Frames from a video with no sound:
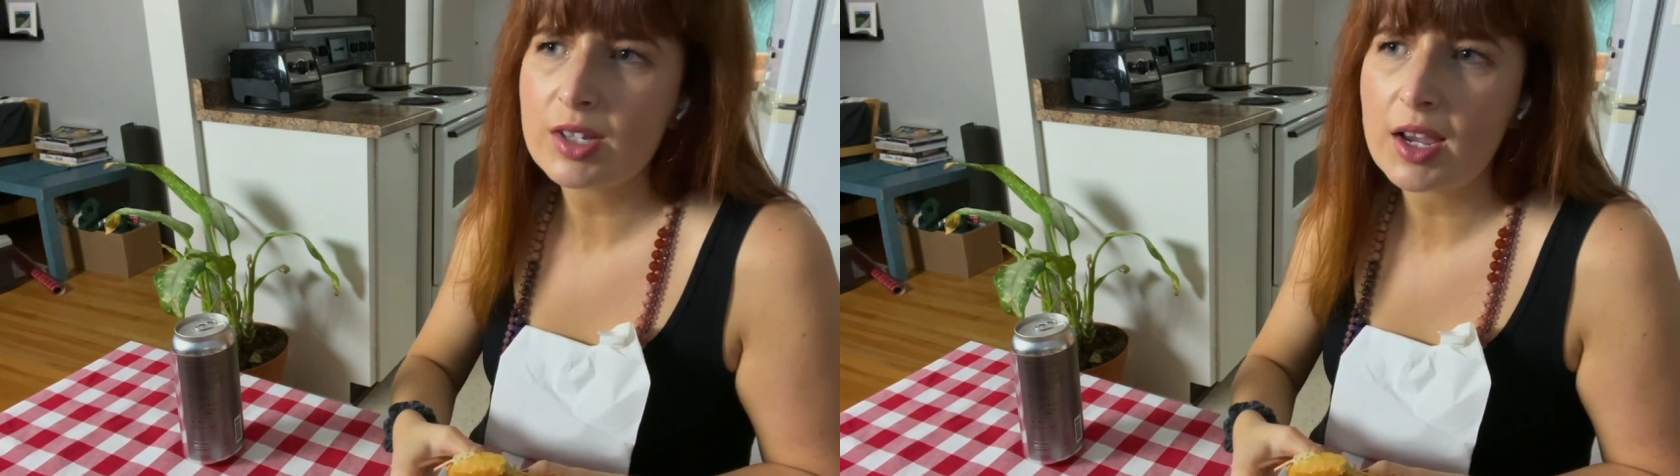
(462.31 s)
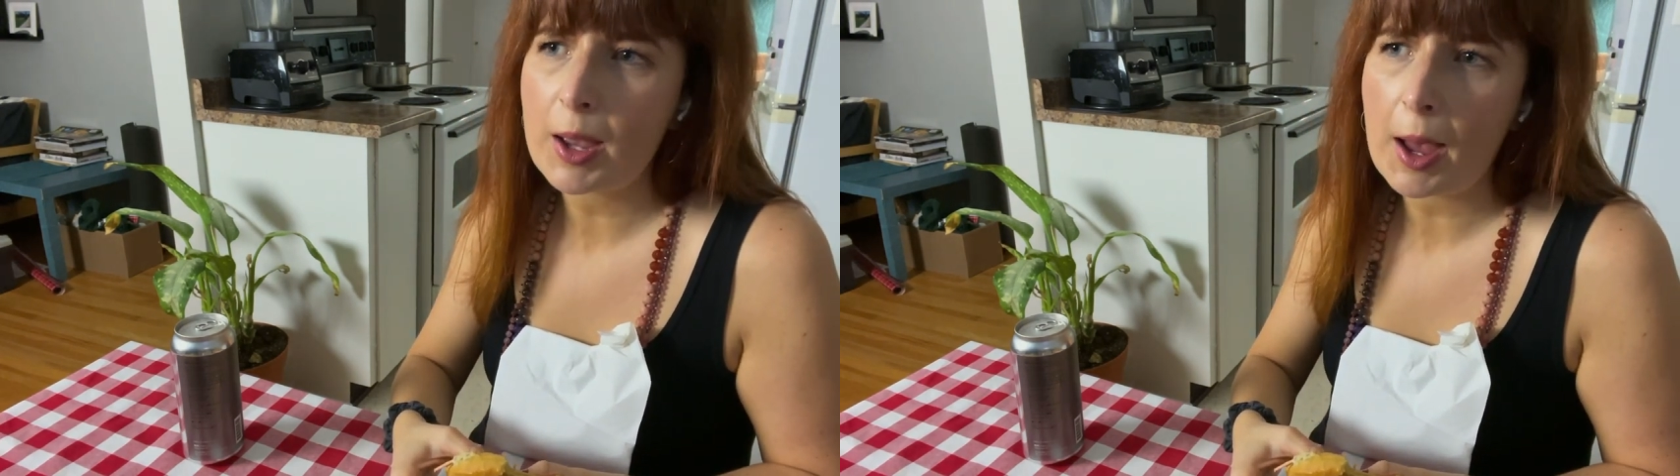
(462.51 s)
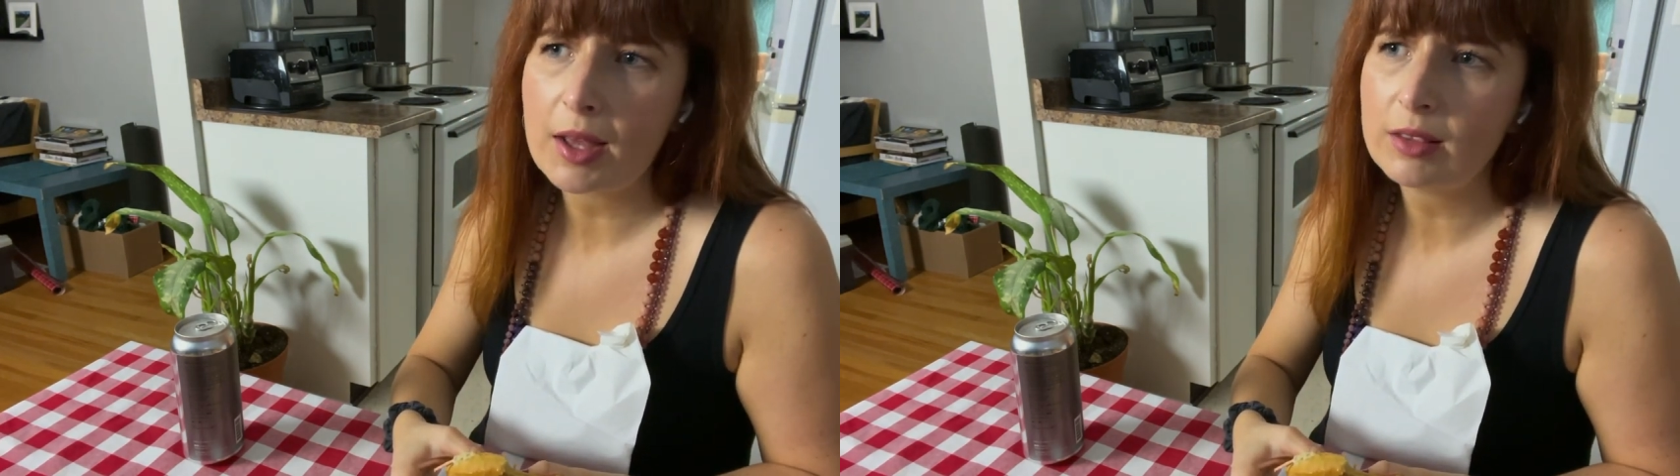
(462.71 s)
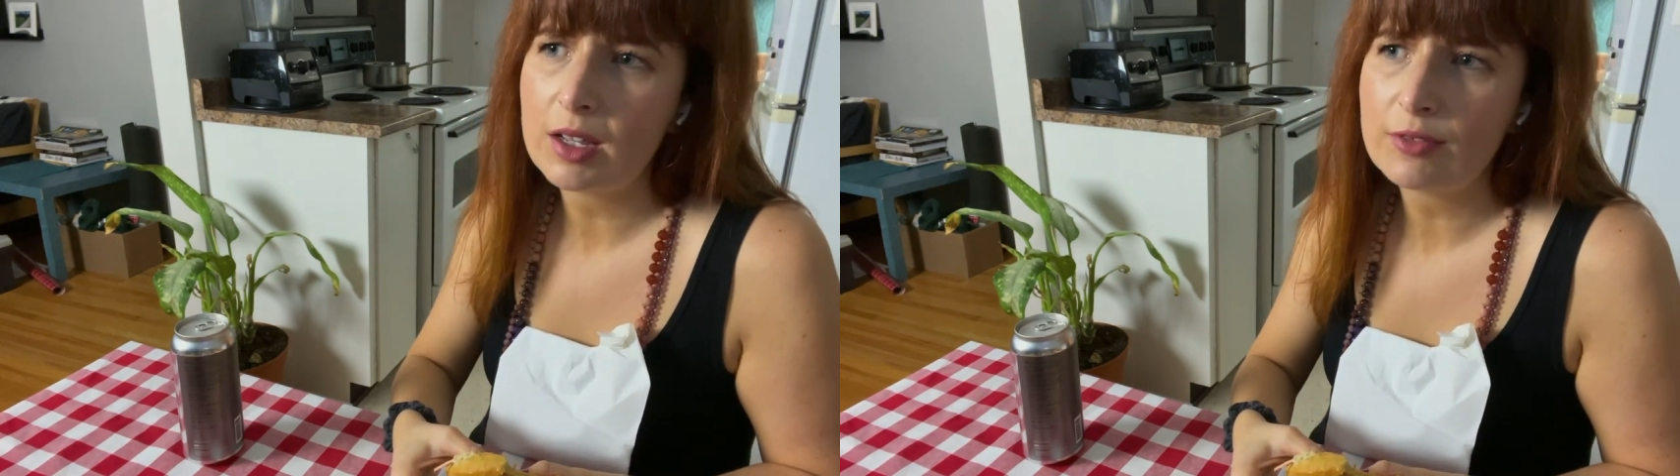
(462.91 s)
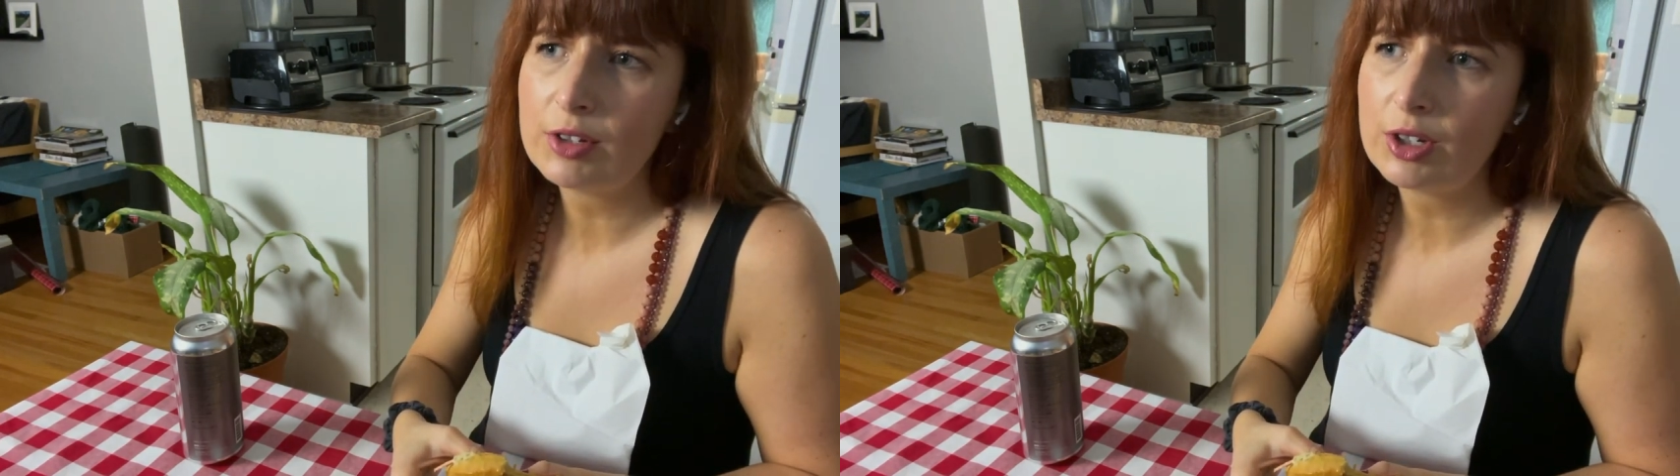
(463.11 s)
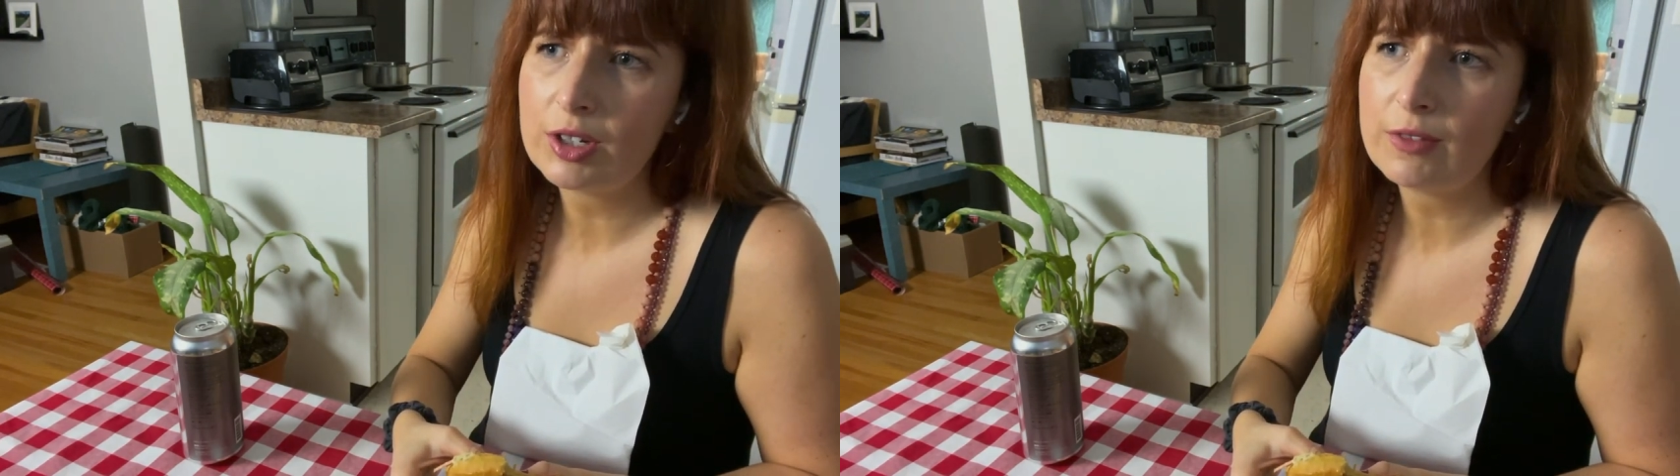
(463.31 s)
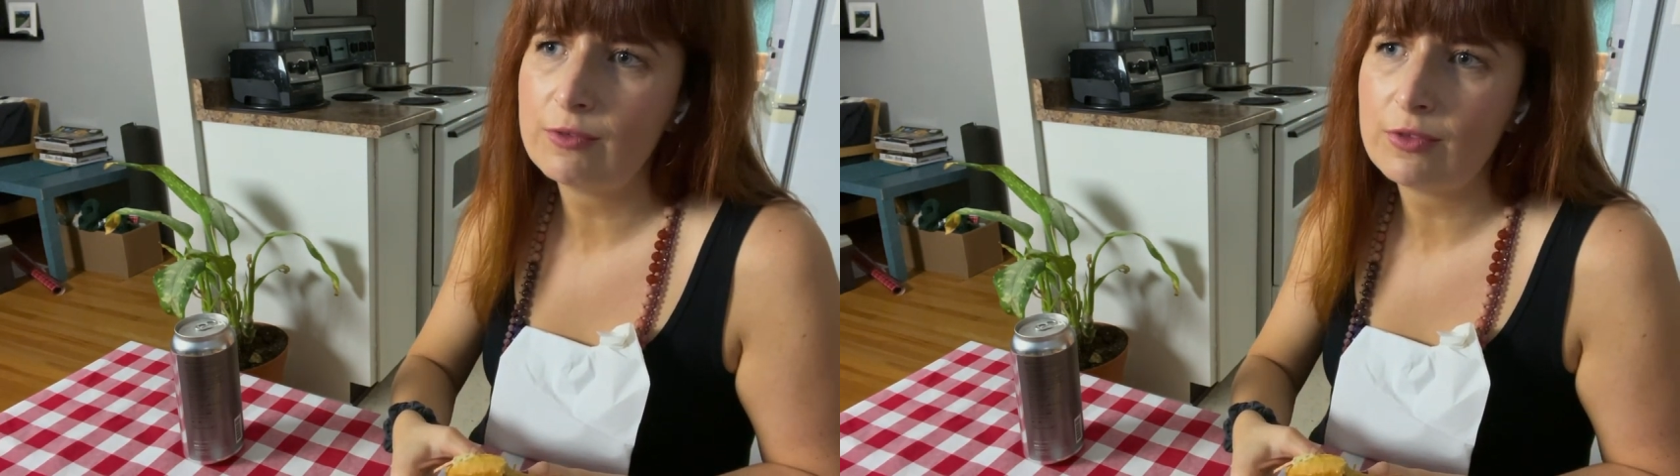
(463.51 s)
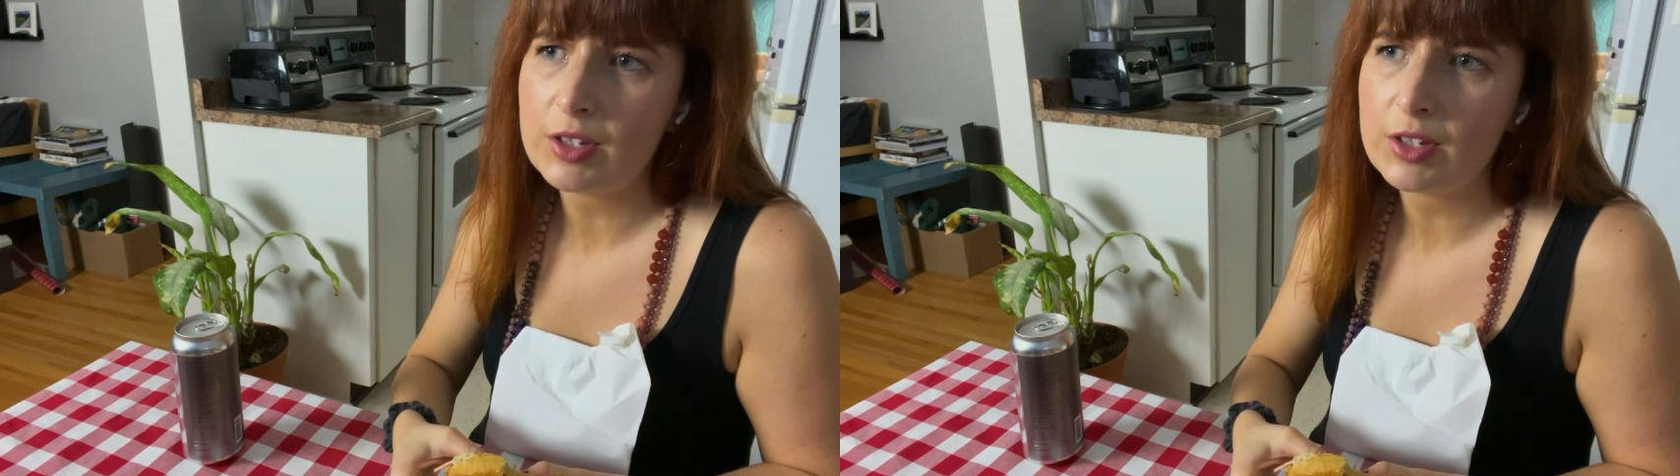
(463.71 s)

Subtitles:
like, I love a good